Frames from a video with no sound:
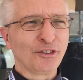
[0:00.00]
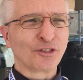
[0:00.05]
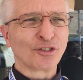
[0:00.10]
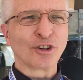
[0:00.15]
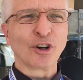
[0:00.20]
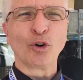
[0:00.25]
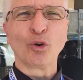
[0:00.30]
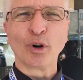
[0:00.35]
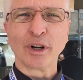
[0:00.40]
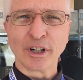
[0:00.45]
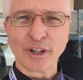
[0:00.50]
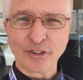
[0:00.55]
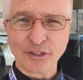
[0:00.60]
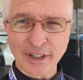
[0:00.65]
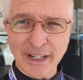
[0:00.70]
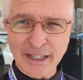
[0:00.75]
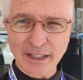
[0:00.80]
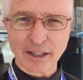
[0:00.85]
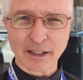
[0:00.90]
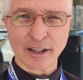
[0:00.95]
And so what I
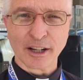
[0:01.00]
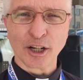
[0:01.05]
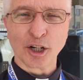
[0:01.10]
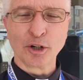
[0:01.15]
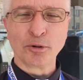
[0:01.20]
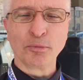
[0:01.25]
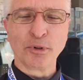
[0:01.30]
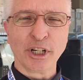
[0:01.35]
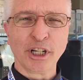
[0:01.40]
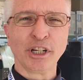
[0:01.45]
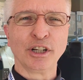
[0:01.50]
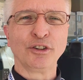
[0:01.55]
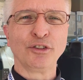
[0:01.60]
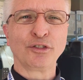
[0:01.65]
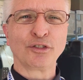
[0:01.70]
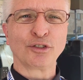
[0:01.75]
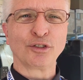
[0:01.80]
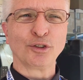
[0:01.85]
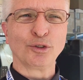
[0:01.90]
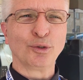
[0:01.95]
say to them
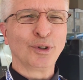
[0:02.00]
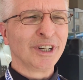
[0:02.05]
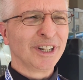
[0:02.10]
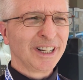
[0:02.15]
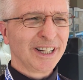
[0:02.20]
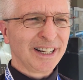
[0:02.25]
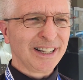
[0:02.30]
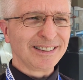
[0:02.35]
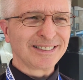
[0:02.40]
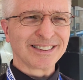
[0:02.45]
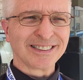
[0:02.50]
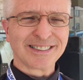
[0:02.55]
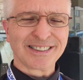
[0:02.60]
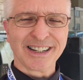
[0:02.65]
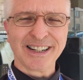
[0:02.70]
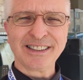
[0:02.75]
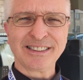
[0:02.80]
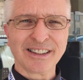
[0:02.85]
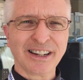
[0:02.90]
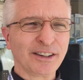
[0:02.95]
is to
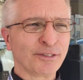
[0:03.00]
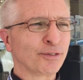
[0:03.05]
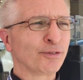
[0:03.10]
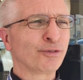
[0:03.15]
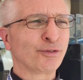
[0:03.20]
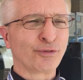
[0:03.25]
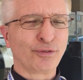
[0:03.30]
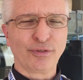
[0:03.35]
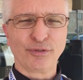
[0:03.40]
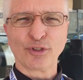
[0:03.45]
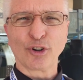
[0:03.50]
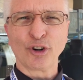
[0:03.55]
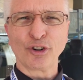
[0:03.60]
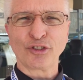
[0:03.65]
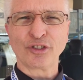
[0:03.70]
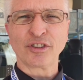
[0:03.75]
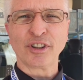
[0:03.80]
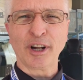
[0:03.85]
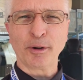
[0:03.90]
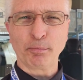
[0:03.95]
take that
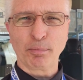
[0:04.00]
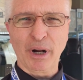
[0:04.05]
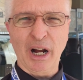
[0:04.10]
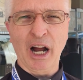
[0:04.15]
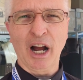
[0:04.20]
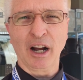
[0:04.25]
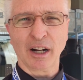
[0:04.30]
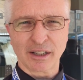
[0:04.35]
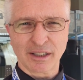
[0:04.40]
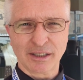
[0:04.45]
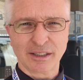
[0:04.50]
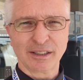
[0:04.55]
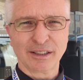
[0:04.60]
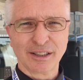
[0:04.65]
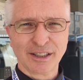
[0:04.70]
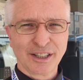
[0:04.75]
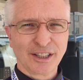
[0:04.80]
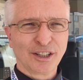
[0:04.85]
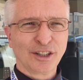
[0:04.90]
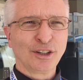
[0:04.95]
first step back,
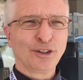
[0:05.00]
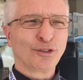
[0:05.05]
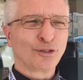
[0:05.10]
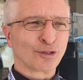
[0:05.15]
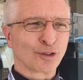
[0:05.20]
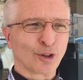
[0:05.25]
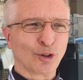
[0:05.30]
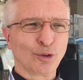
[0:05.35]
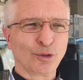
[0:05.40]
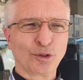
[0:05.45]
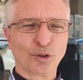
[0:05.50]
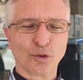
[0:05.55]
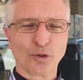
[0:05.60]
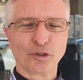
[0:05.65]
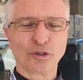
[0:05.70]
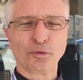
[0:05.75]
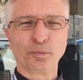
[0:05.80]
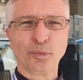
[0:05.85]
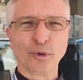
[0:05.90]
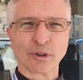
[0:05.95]
mm-hmm. so to
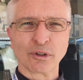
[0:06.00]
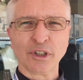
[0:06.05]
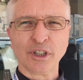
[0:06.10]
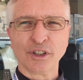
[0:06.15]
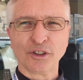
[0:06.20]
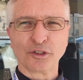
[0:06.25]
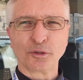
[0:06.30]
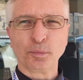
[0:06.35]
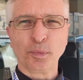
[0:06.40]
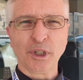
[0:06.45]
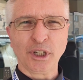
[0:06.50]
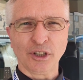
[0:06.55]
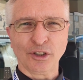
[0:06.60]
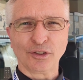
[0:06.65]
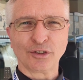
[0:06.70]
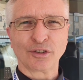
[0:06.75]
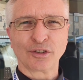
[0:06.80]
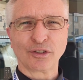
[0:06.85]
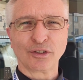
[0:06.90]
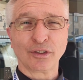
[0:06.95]
experience
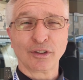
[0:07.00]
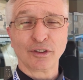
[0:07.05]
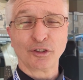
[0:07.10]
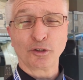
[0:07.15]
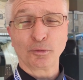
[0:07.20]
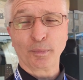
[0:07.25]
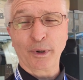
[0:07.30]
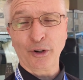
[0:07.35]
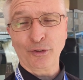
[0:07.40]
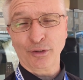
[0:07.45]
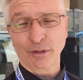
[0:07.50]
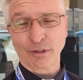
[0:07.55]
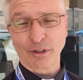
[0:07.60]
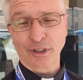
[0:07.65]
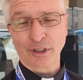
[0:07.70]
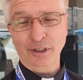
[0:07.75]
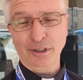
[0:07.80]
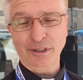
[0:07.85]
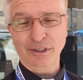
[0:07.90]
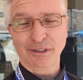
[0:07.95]
peace,
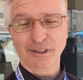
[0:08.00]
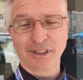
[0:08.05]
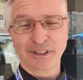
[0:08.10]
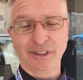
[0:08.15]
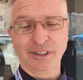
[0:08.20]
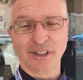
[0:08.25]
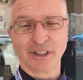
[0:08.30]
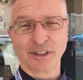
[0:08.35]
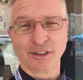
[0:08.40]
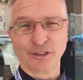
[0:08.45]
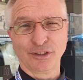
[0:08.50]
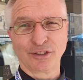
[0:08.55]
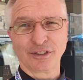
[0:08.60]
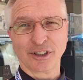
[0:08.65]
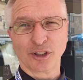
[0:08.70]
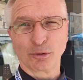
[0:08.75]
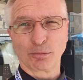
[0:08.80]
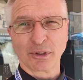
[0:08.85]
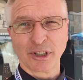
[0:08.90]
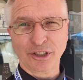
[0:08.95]
especially at the end of the
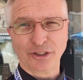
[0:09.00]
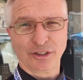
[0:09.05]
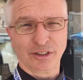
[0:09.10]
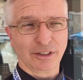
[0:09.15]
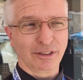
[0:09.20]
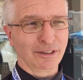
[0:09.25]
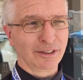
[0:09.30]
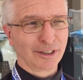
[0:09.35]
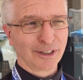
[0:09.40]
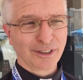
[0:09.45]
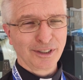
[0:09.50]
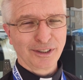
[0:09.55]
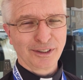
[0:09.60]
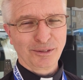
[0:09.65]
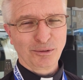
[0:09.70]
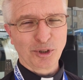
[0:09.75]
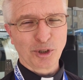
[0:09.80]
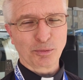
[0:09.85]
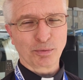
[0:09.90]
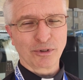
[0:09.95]
celebration
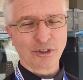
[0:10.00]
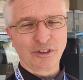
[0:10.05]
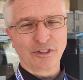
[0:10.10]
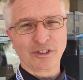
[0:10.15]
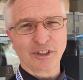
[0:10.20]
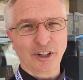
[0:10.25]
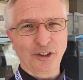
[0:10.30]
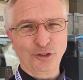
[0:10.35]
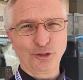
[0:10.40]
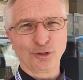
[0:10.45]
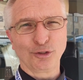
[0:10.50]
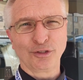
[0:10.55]
when the priest says,